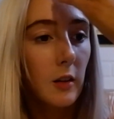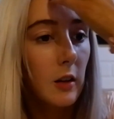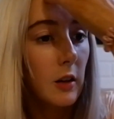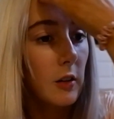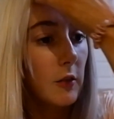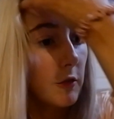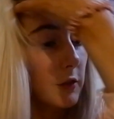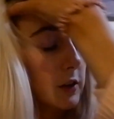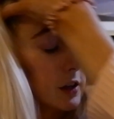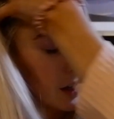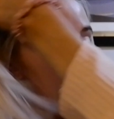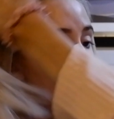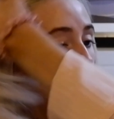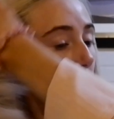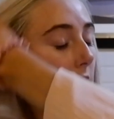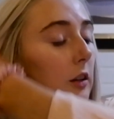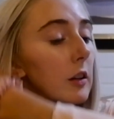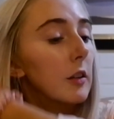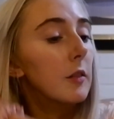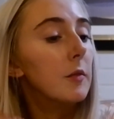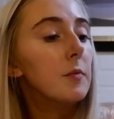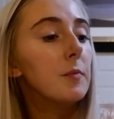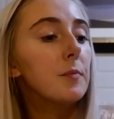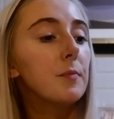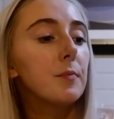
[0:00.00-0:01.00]
Like
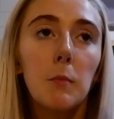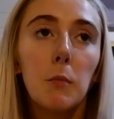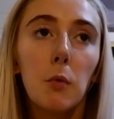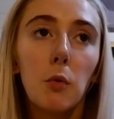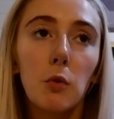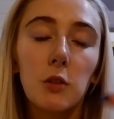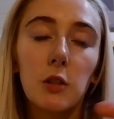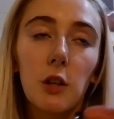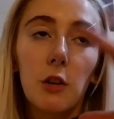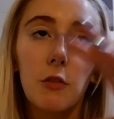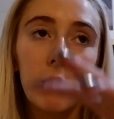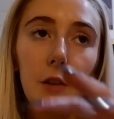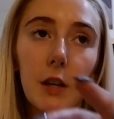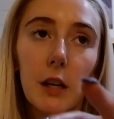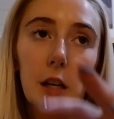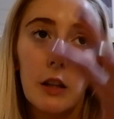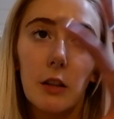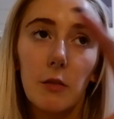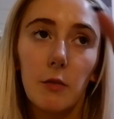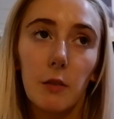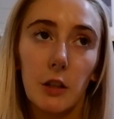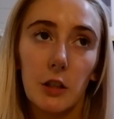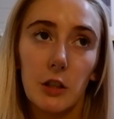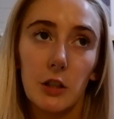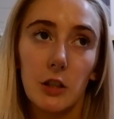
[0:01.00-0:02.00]
vegan, more so vegan
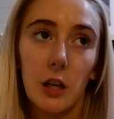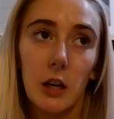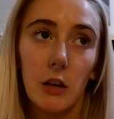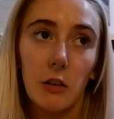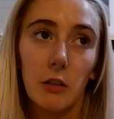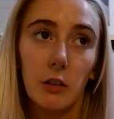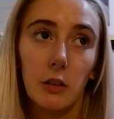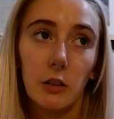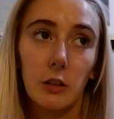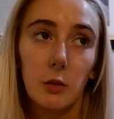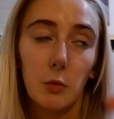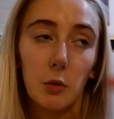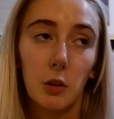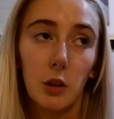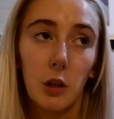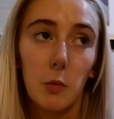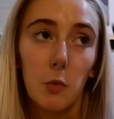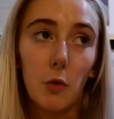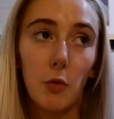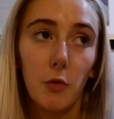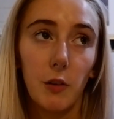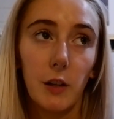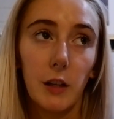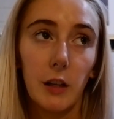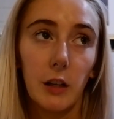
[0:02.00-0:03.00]
than vegetarian, because I want to go
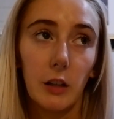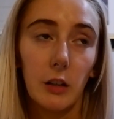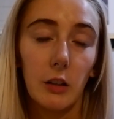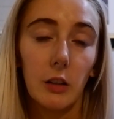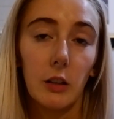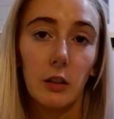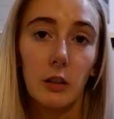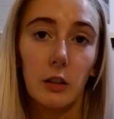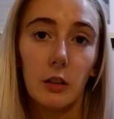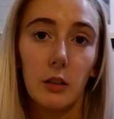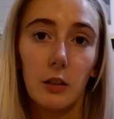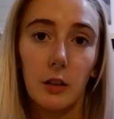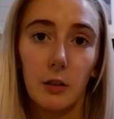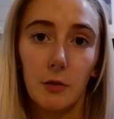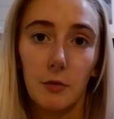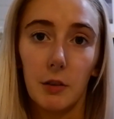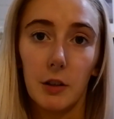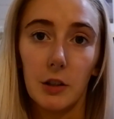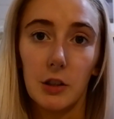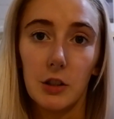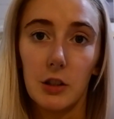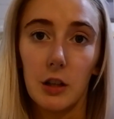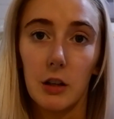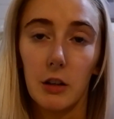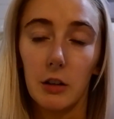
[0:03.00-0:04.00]
more vegan than
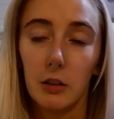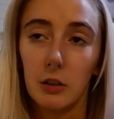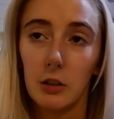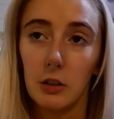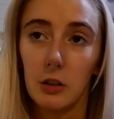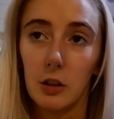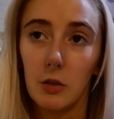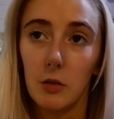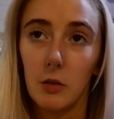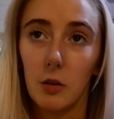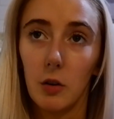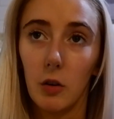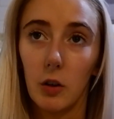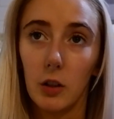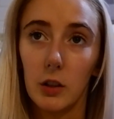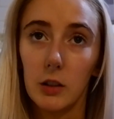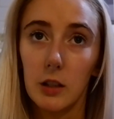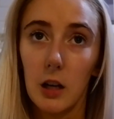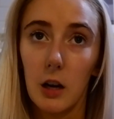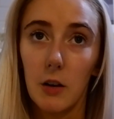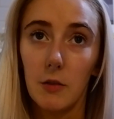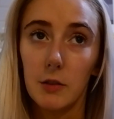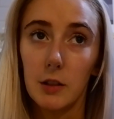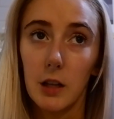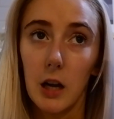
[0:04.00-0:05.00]
vegetarian, because I don't like
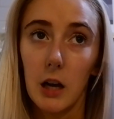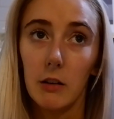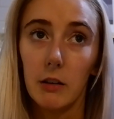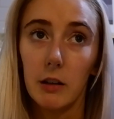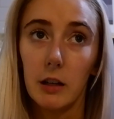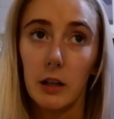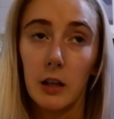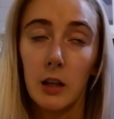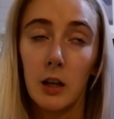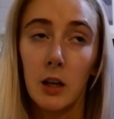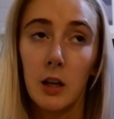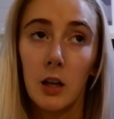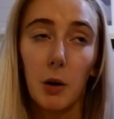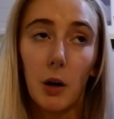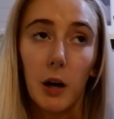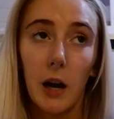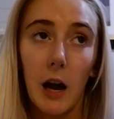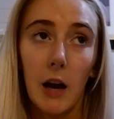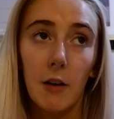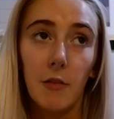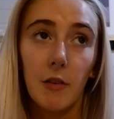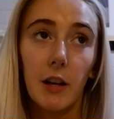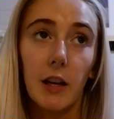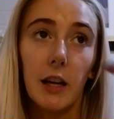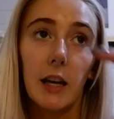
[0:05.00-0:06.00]
to have dairy, but I
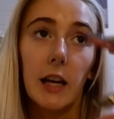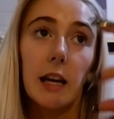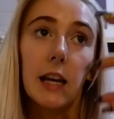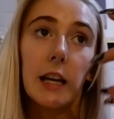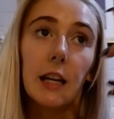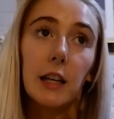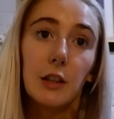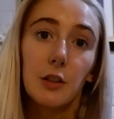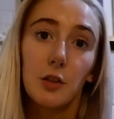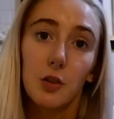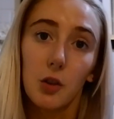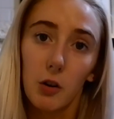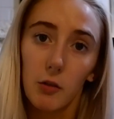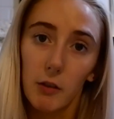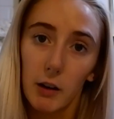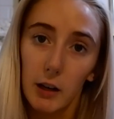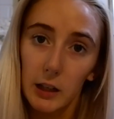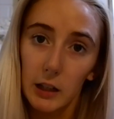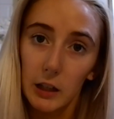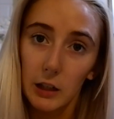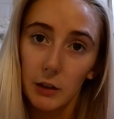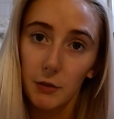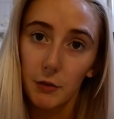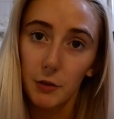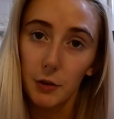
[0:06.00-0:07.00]
have it
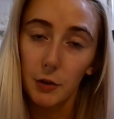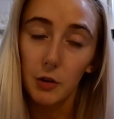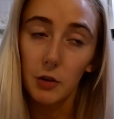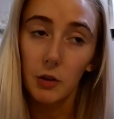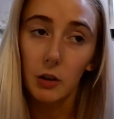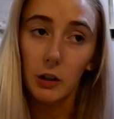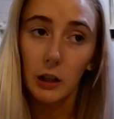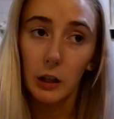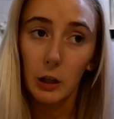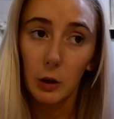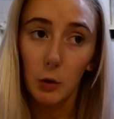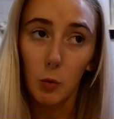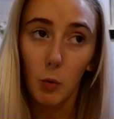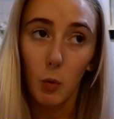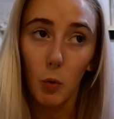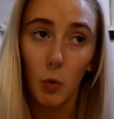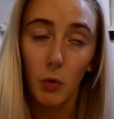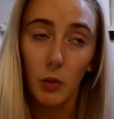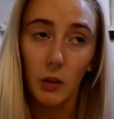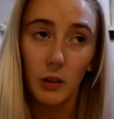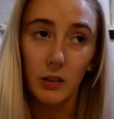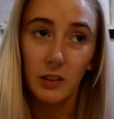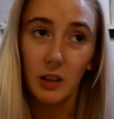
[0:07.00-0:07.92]
indirectly in food, like in corn.